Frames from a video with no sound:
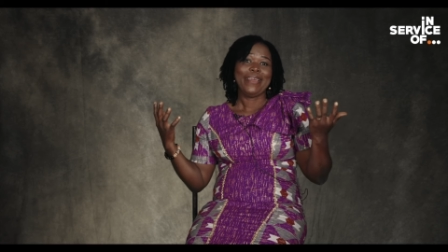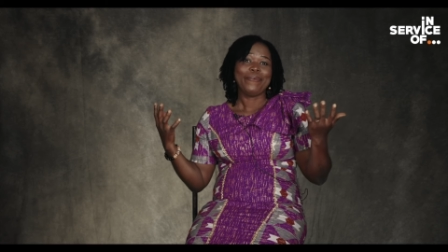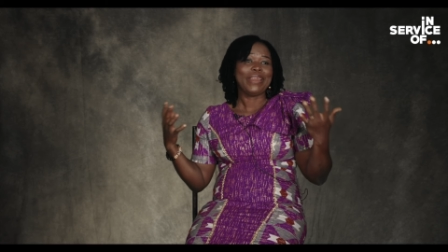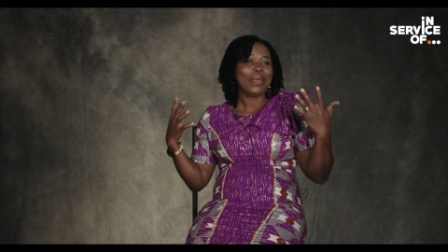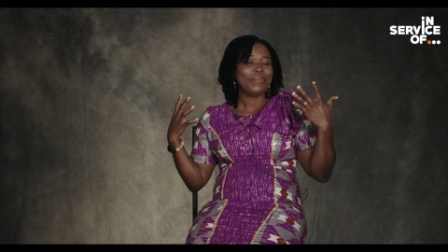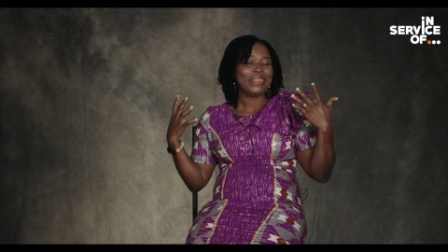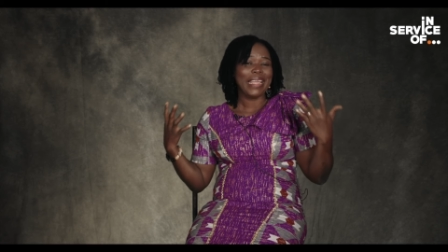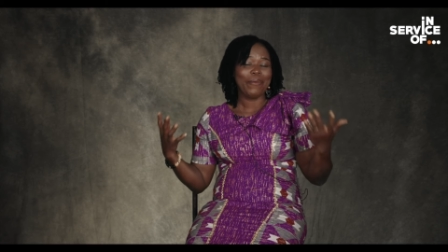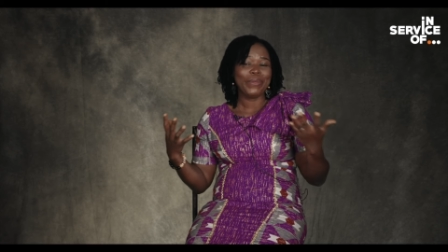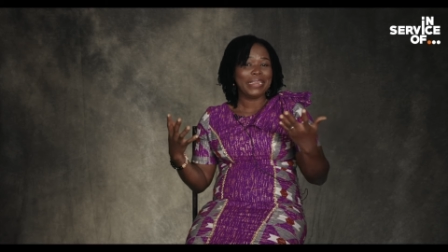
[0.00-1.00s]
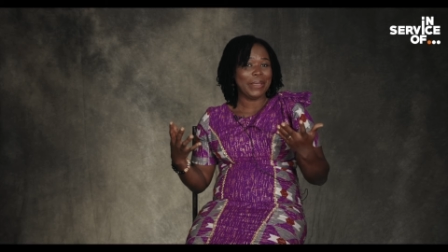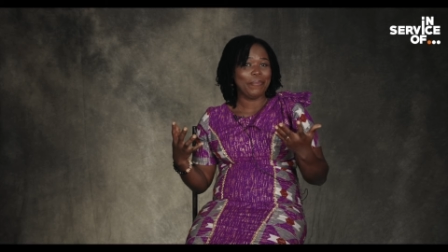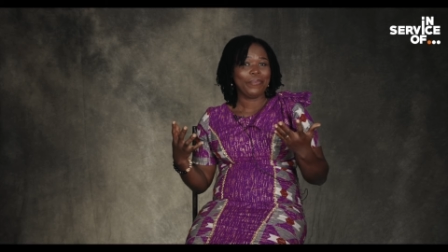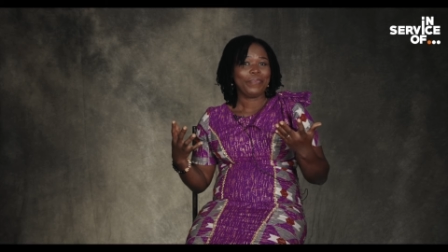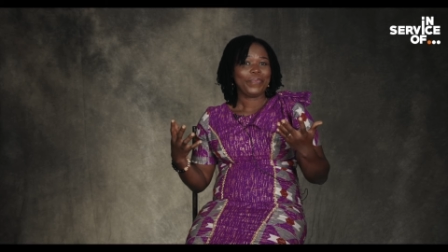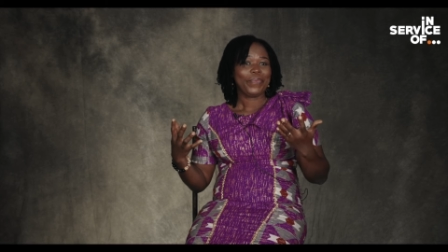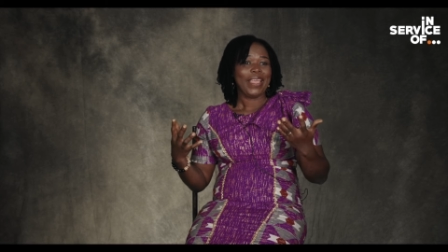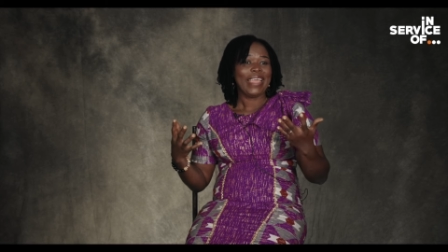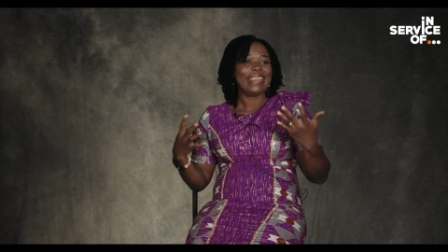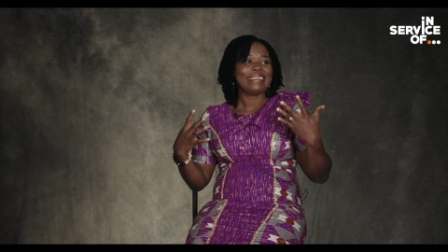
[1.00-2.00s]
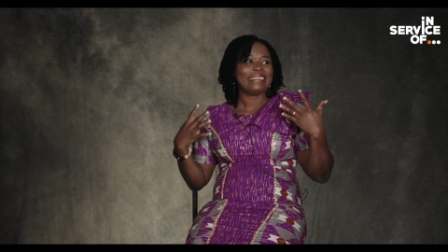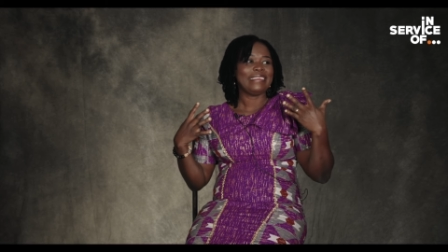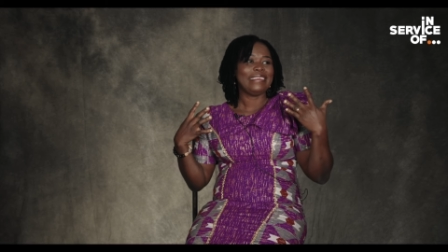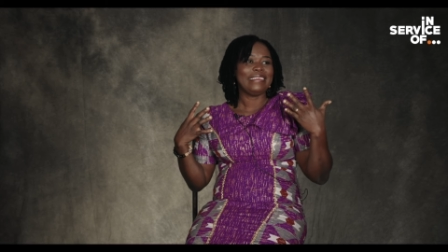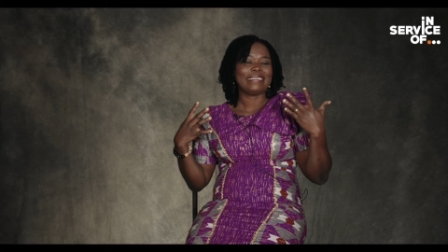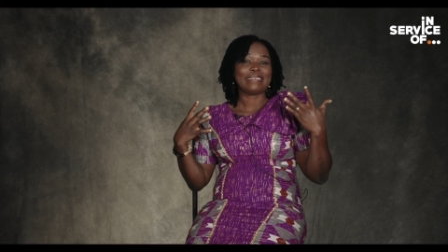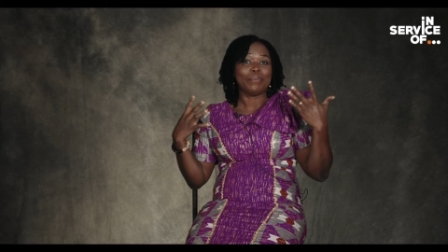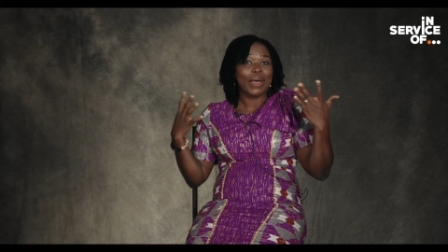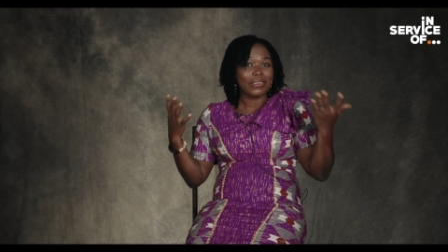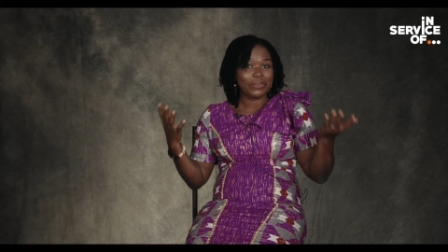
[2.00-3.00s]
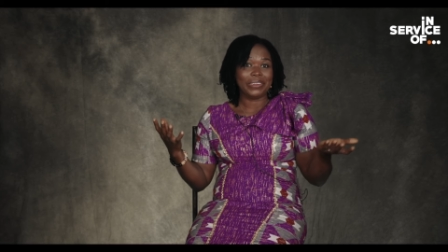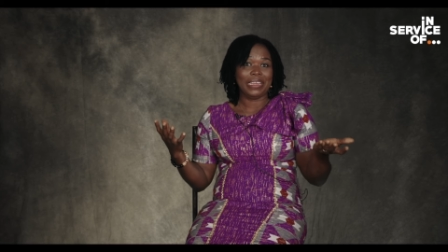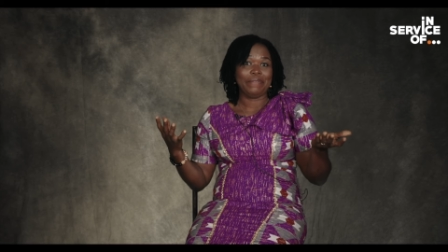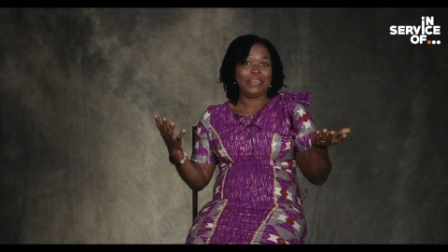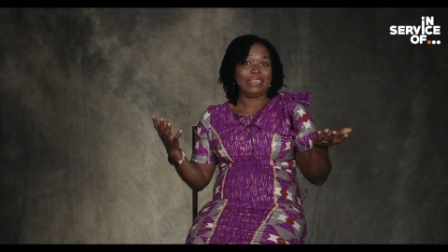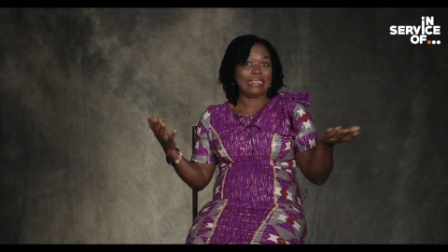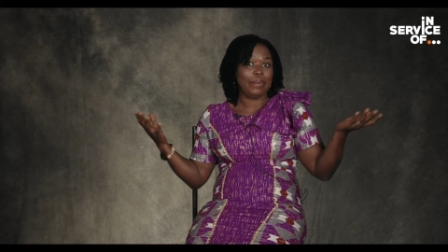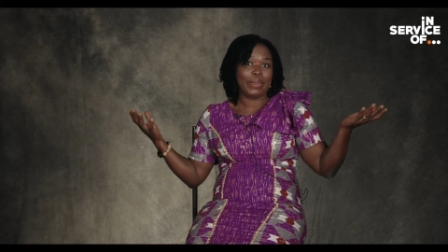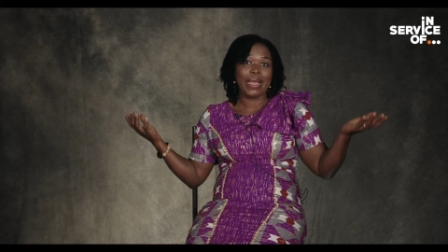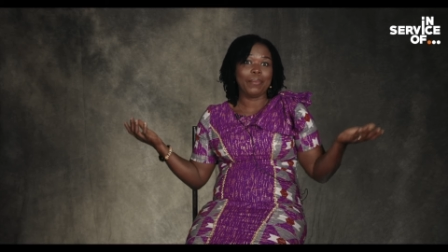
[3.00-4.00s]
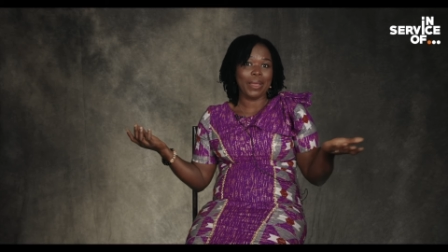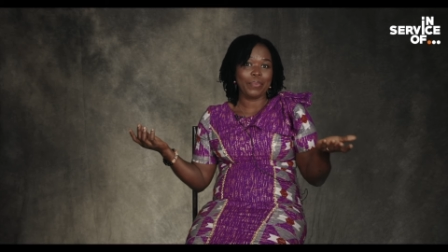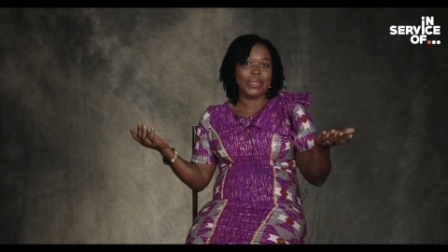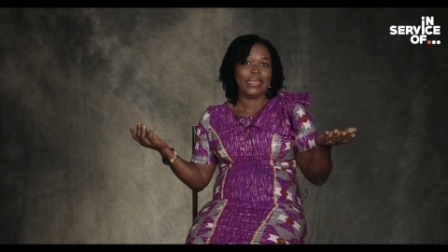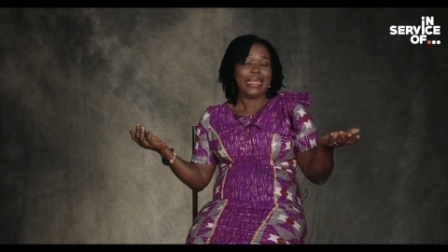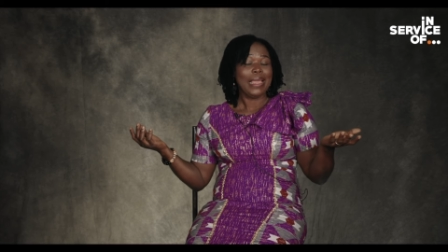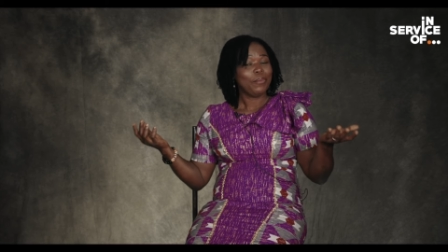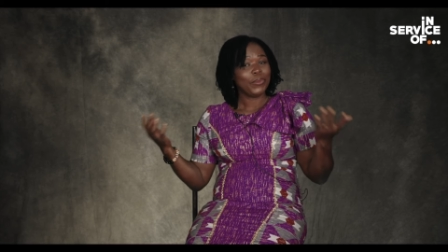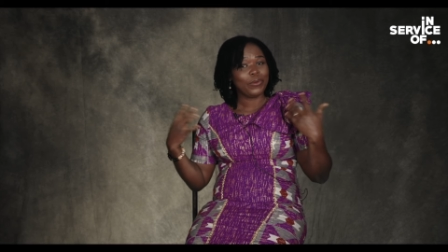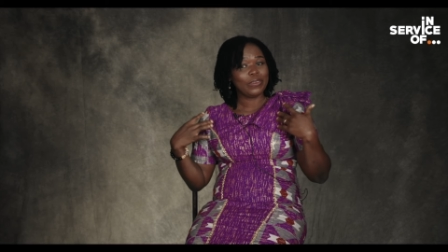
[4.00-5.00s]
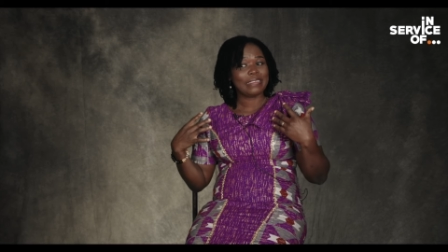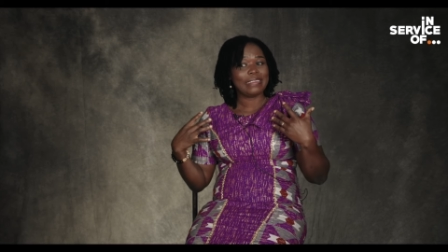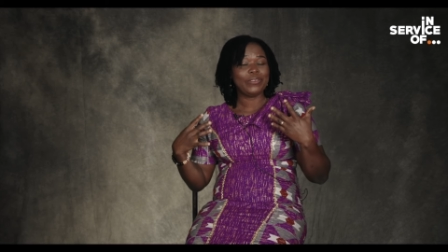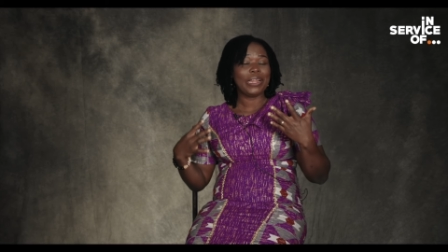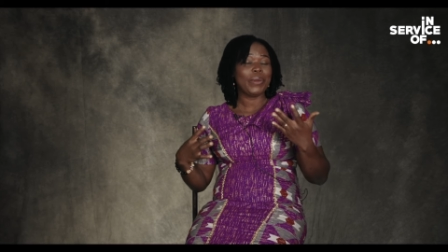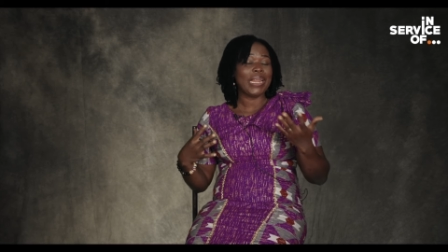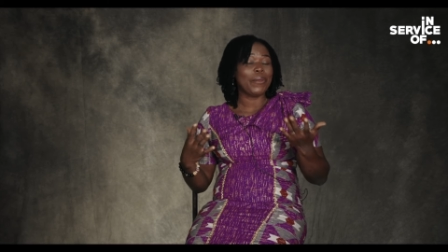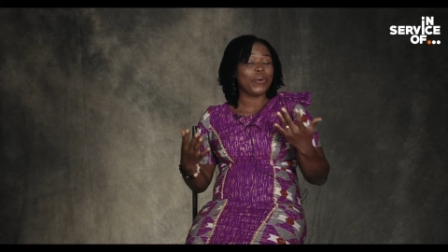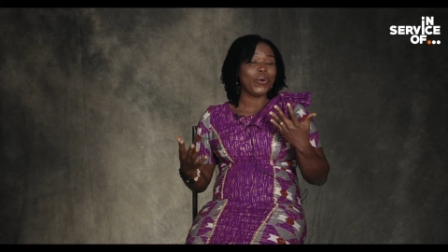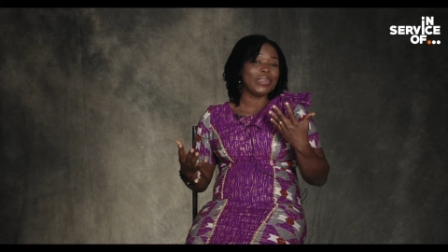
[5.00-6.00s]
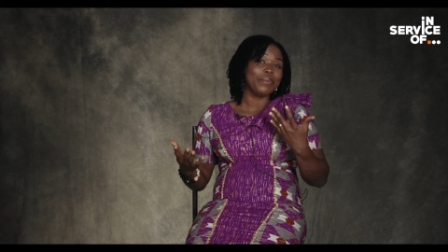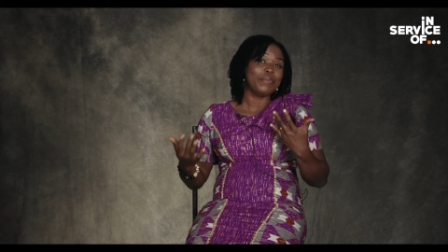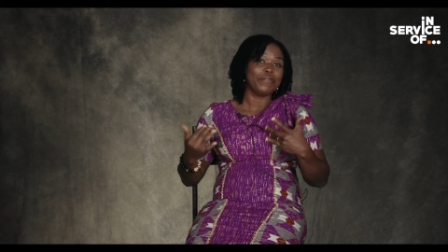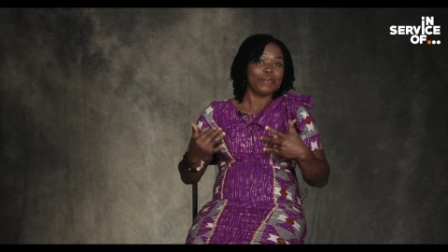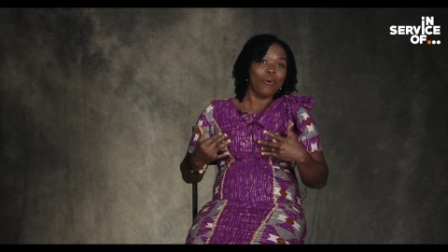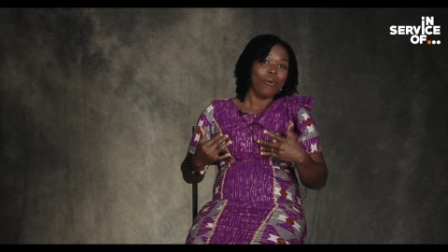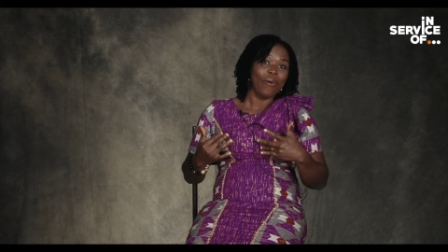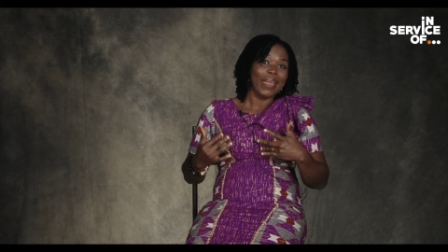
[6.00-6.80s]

When I'm there with them, and I see smiles on their face, I become happy. Because usually when I record the before